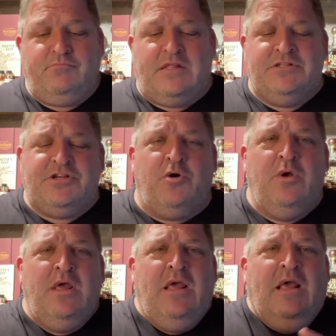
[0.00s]
So
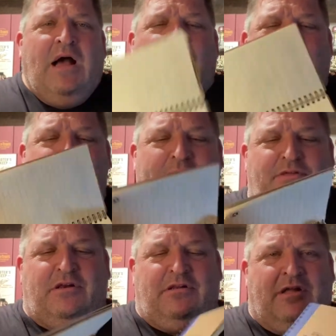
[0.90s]
I have my
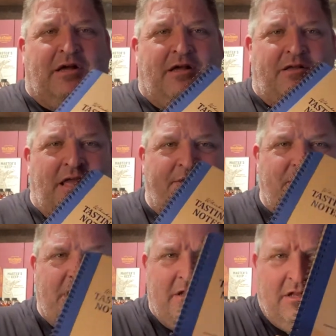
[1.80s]
little
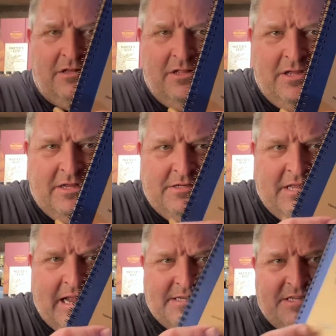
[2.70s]
Heaven Hill
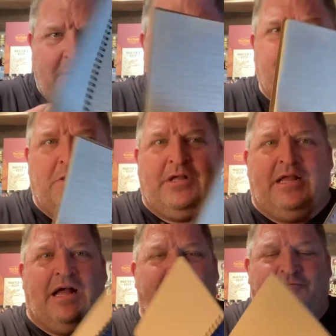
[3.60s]
tasting notes book I
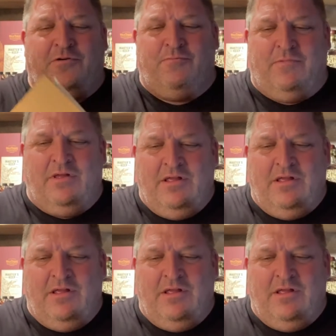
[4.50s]
got from